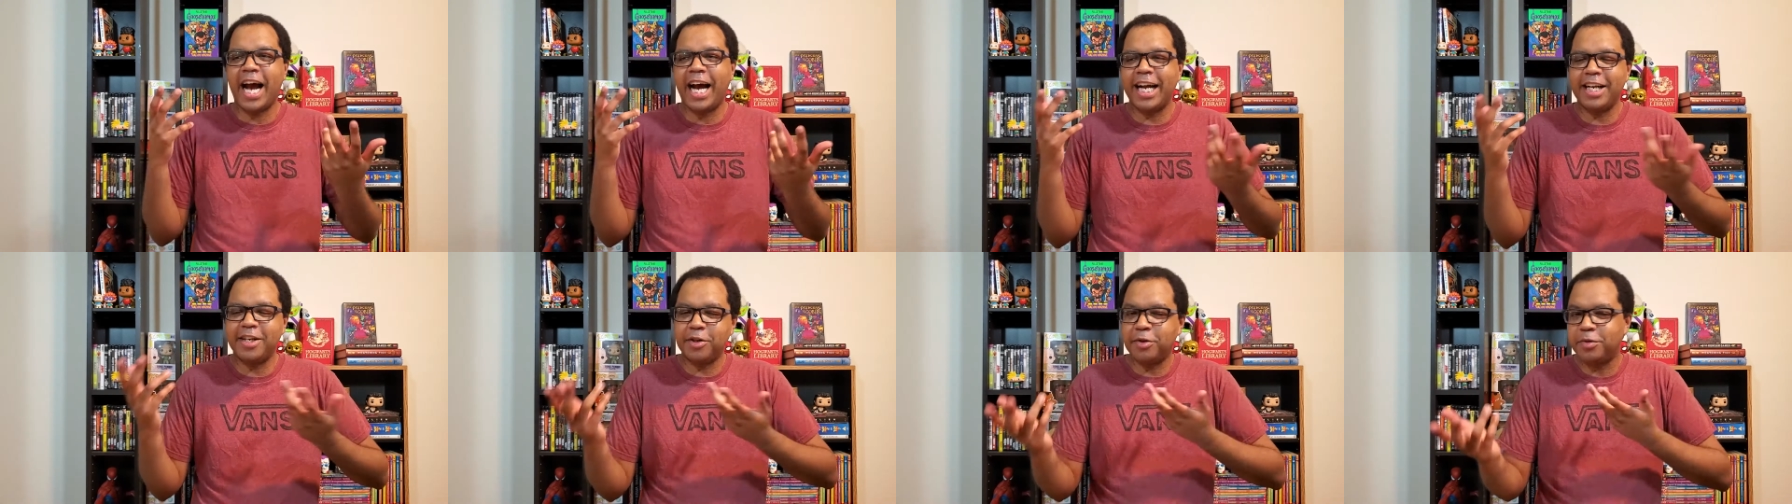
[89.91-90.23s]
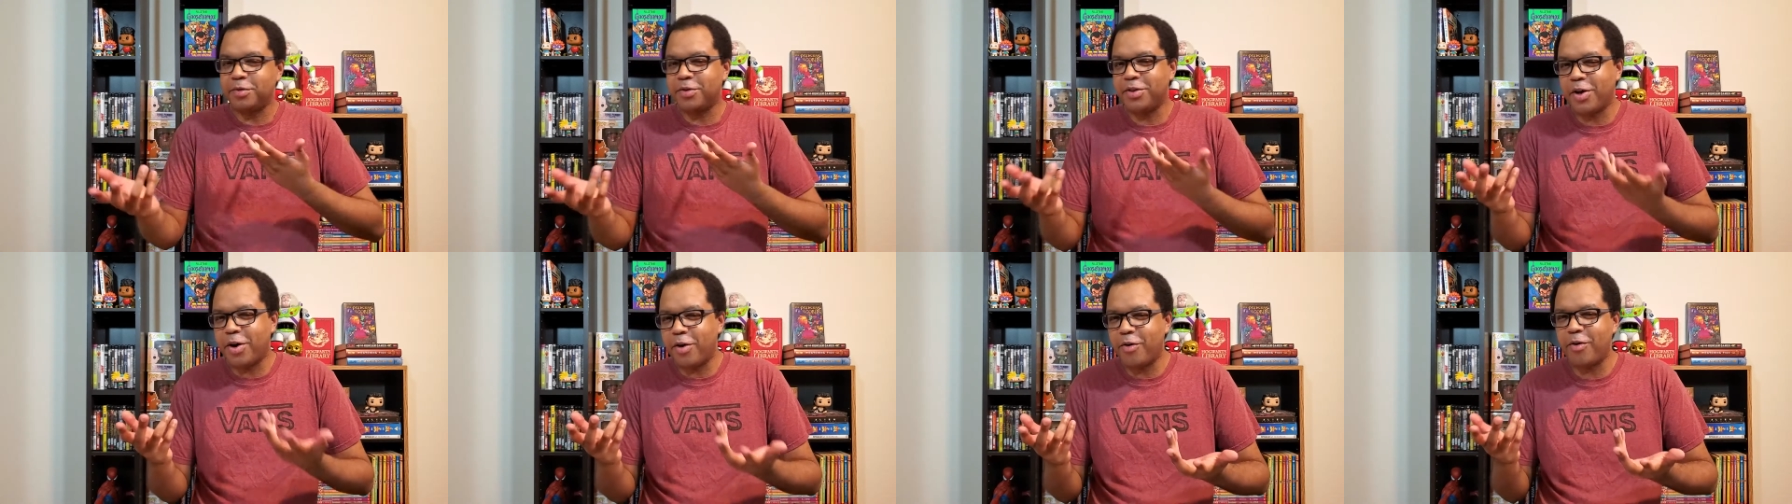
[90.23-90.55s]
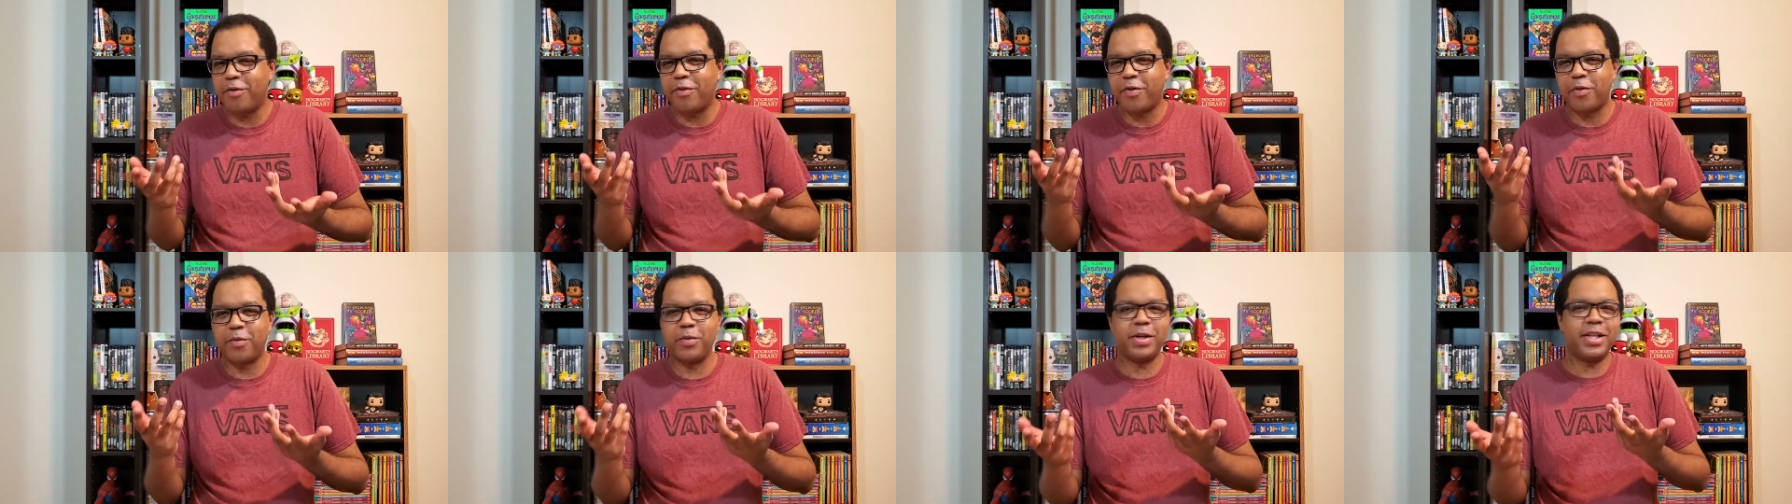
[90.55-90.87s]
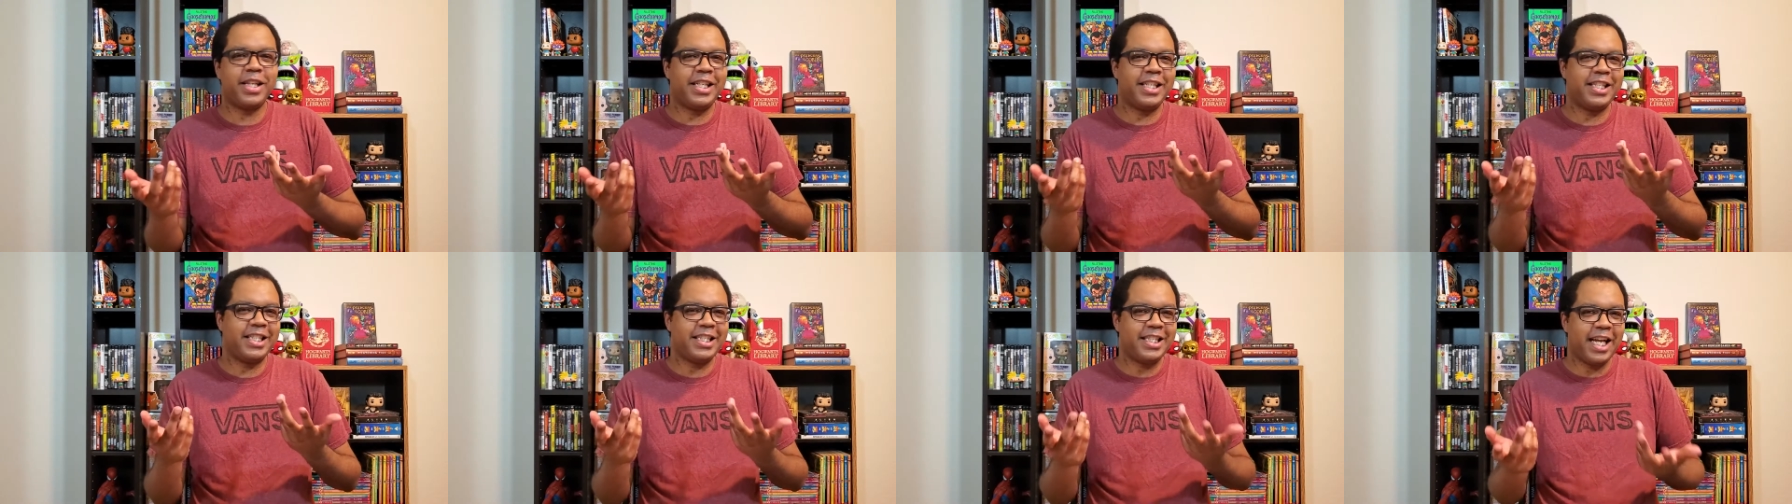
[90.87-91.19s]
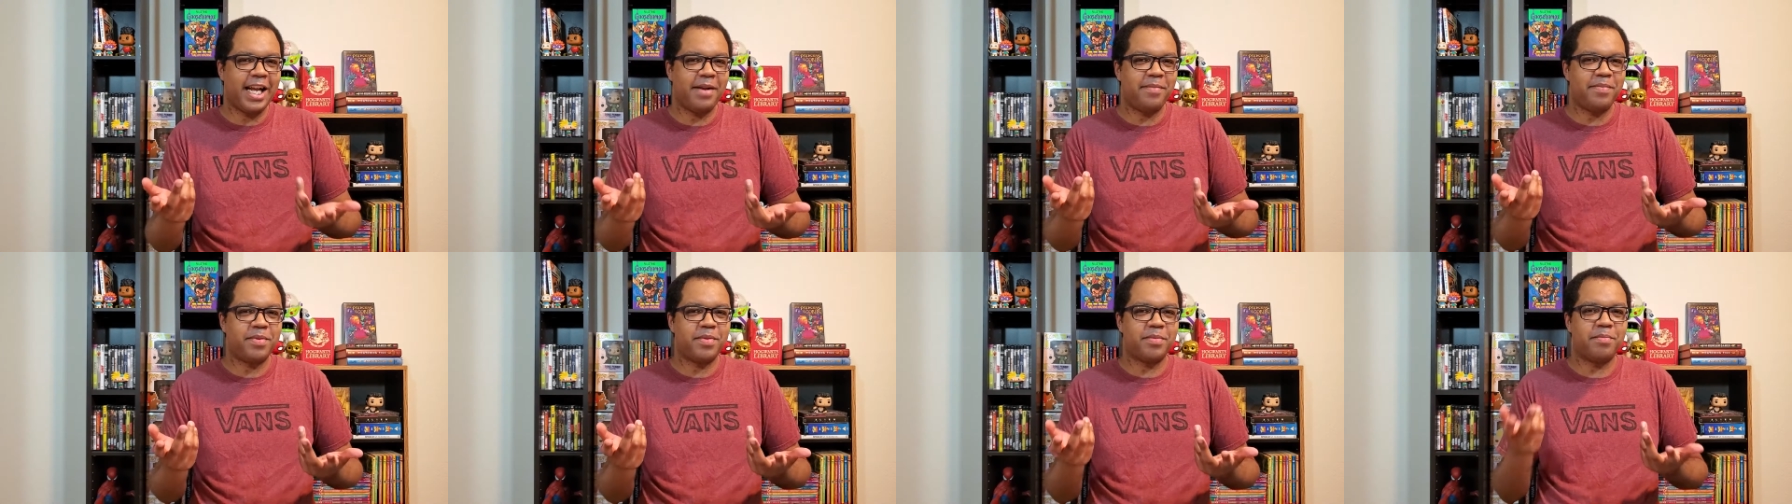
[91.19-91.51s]
I don't know if it really
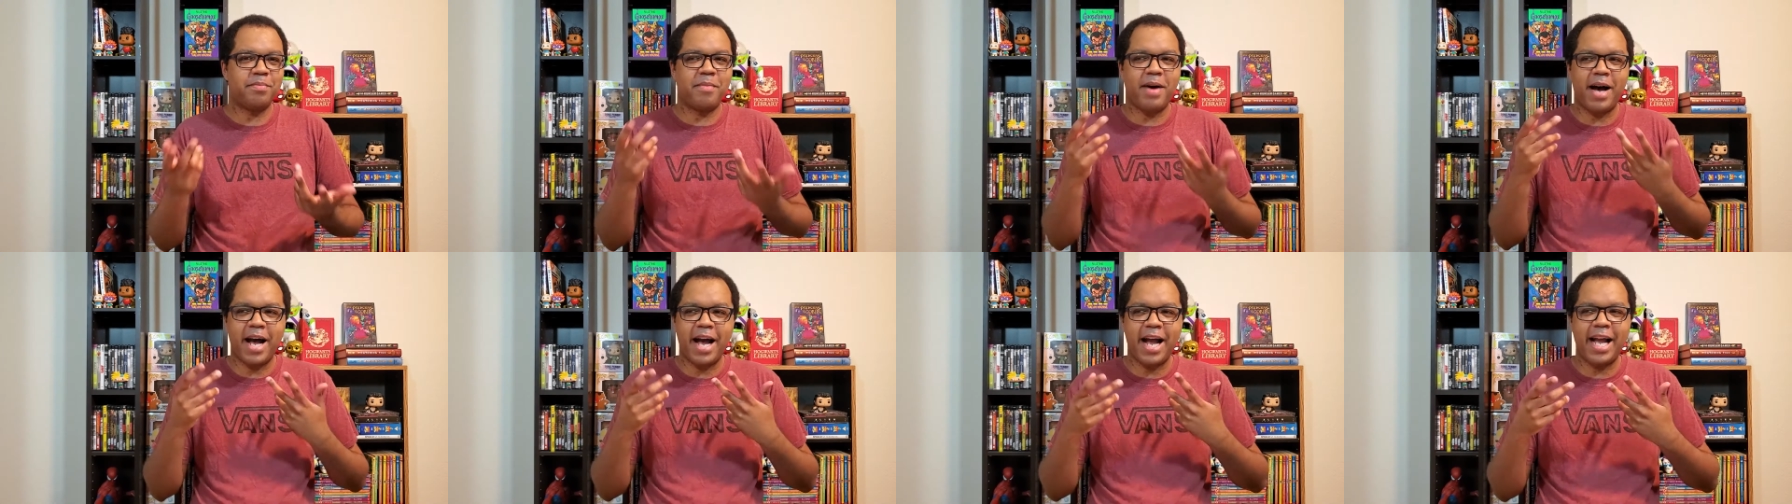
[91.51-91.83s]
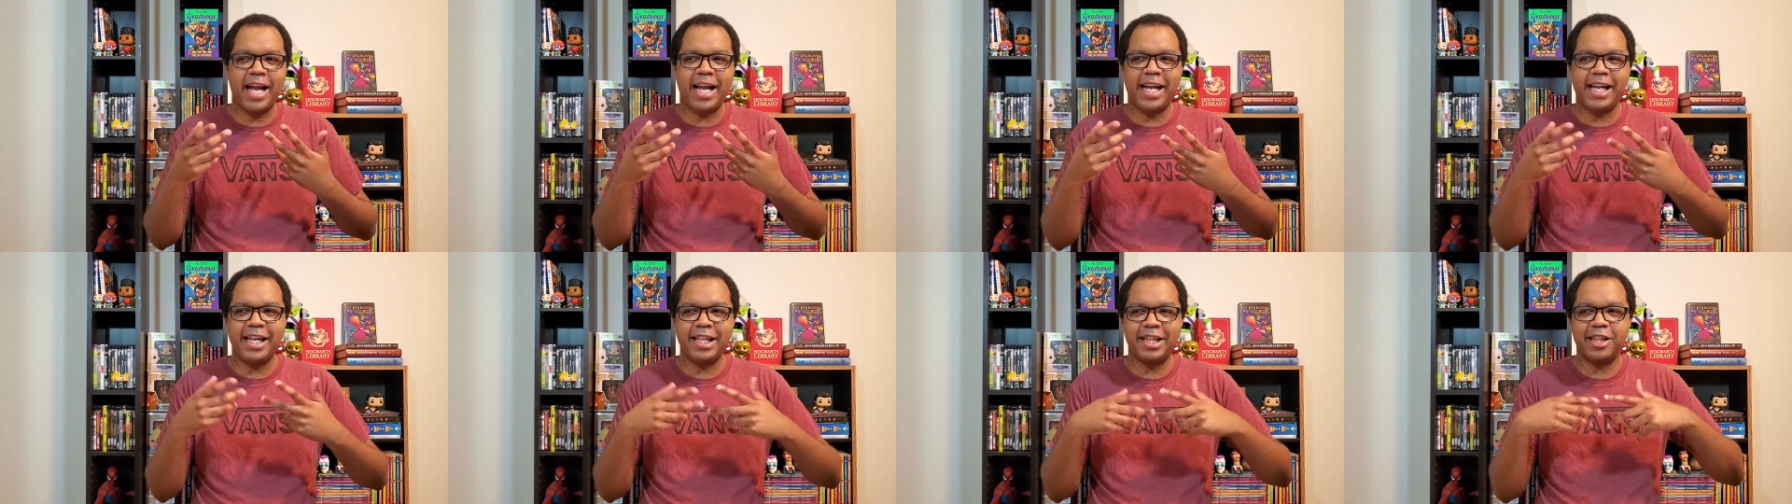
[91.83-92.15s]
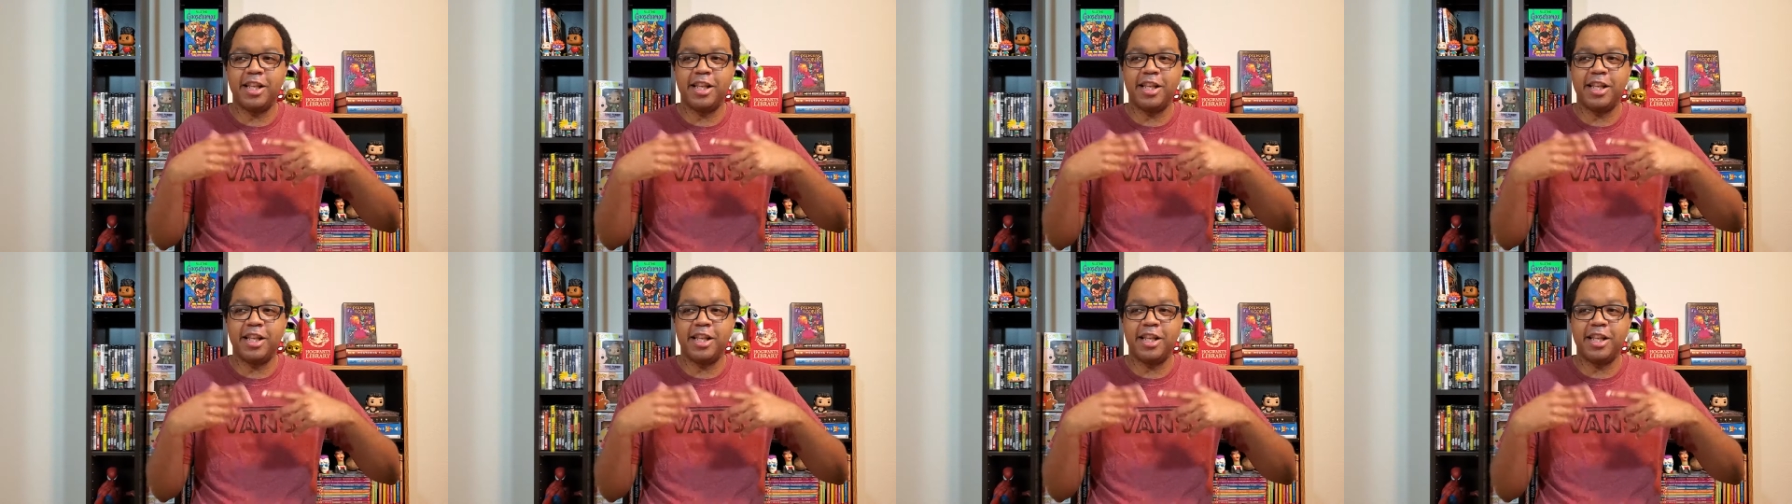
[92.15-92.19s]
shaped my